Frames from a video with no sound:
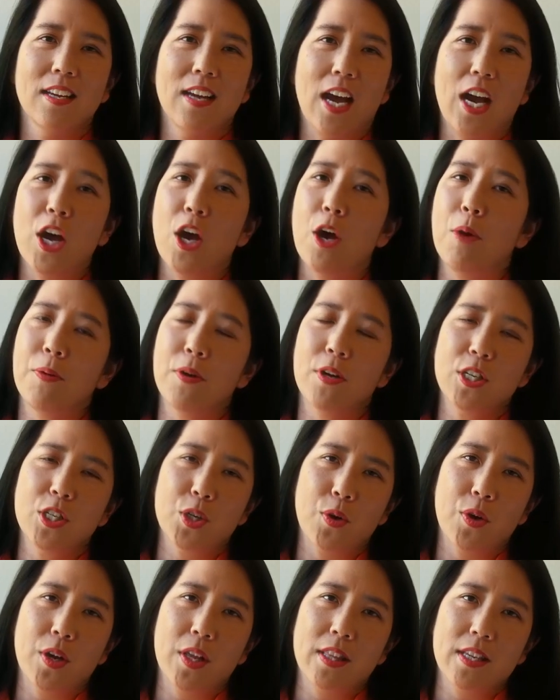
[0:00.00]
I hope you
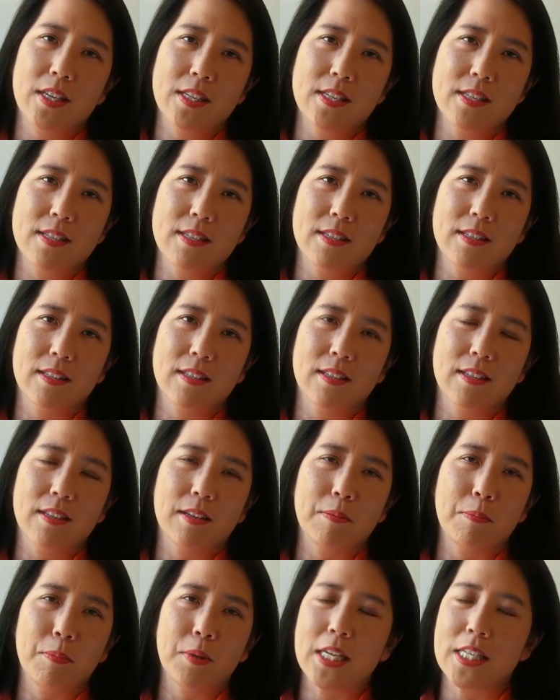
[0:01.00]
enjoyed this.
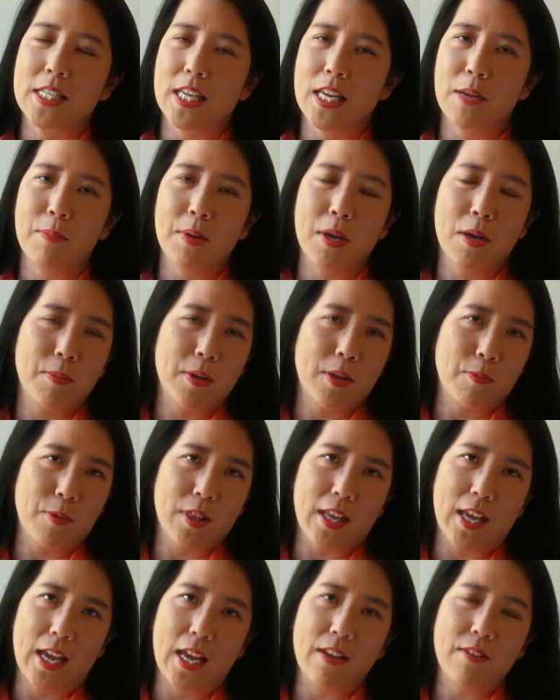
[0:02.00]
Please email me with
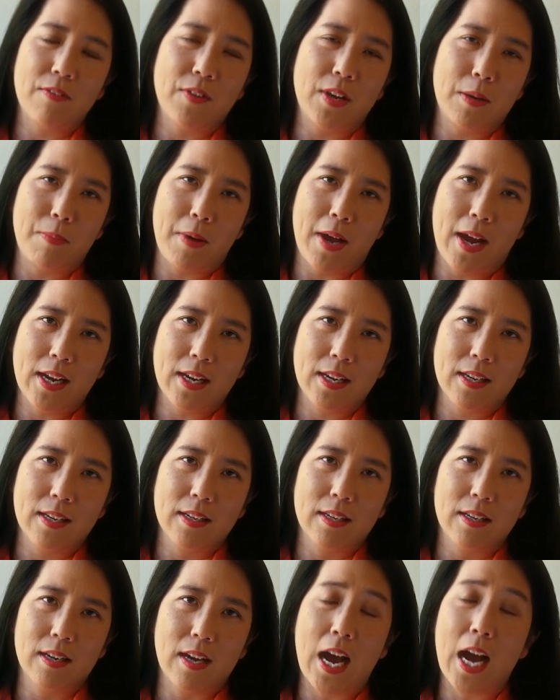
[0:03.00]
any feedback.
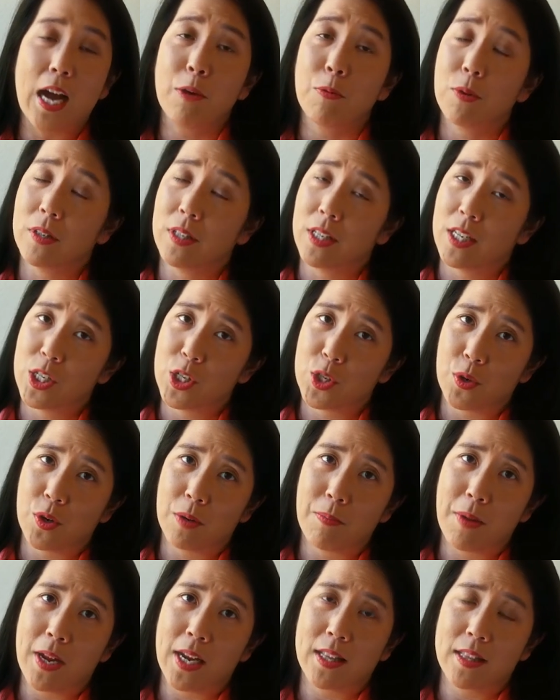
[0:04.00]
I really enjoyed
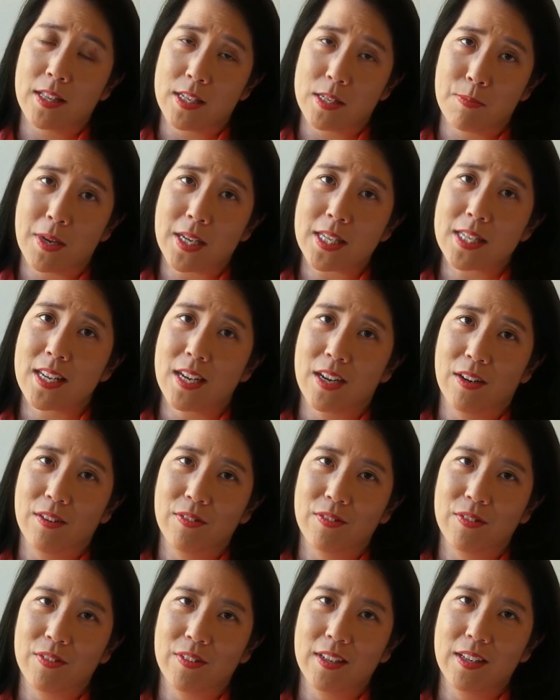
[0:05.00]
making this myself.
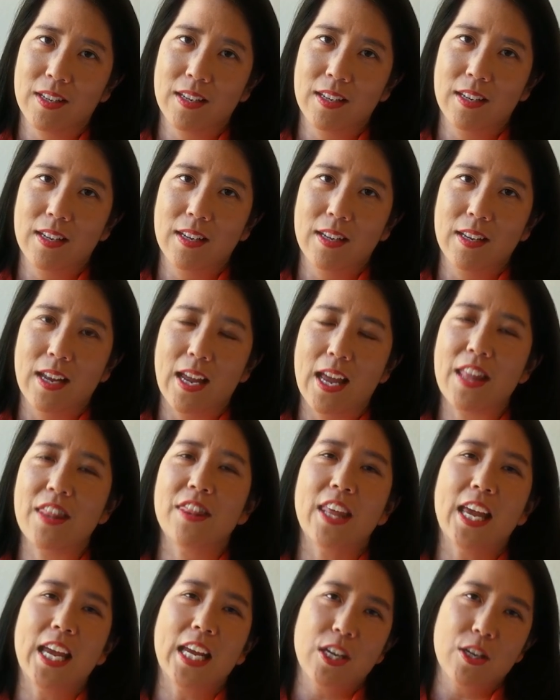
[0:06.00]
And
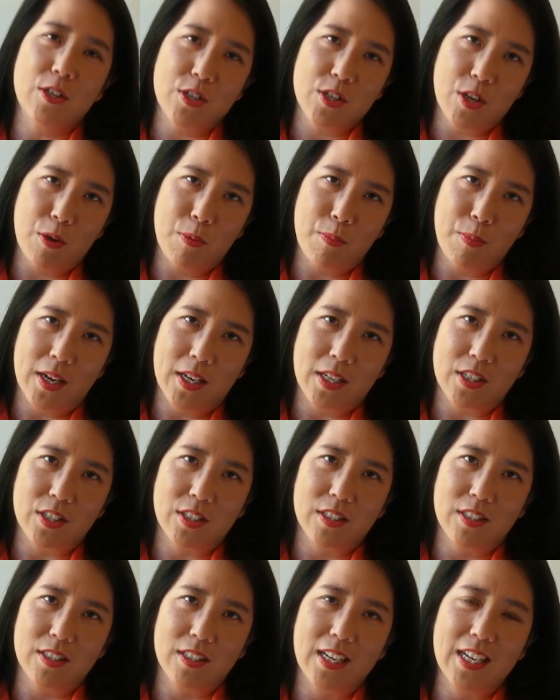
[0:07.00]
thank you so much.